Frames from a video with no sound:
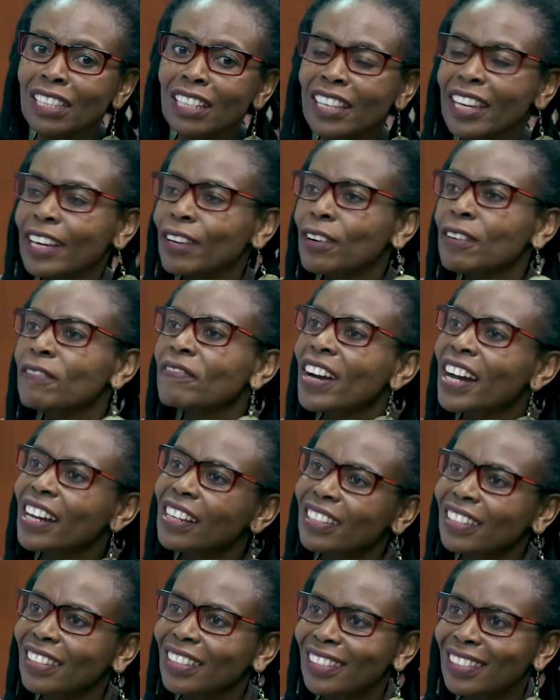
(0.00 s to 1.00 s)
lack of
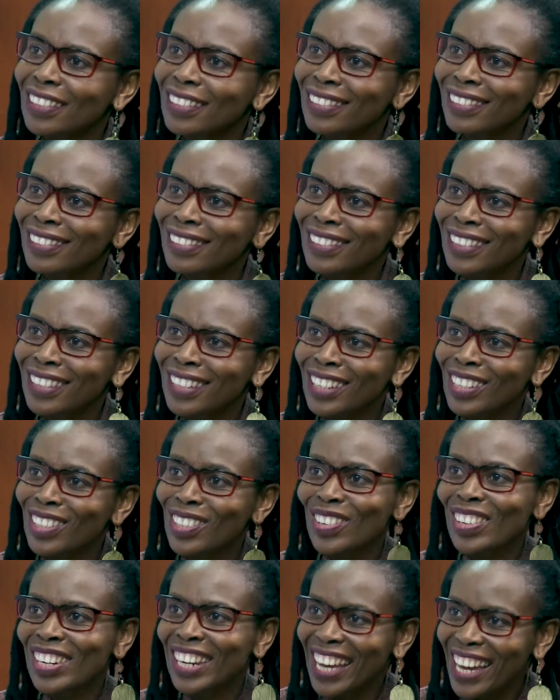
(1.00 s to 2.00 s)
access
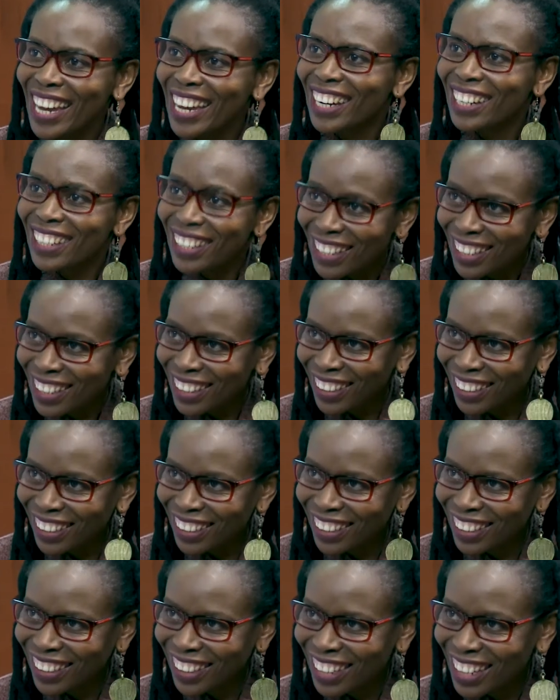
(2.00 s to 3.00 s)
to land
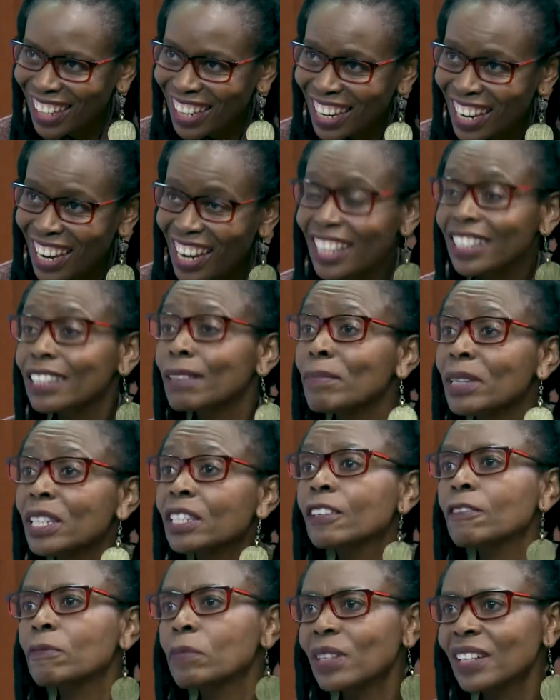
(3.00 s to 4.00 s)
as a
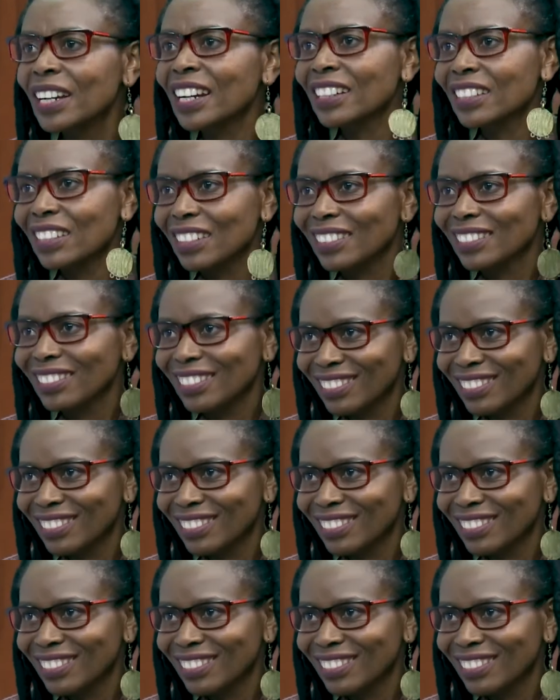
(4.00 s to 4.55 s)
means of production.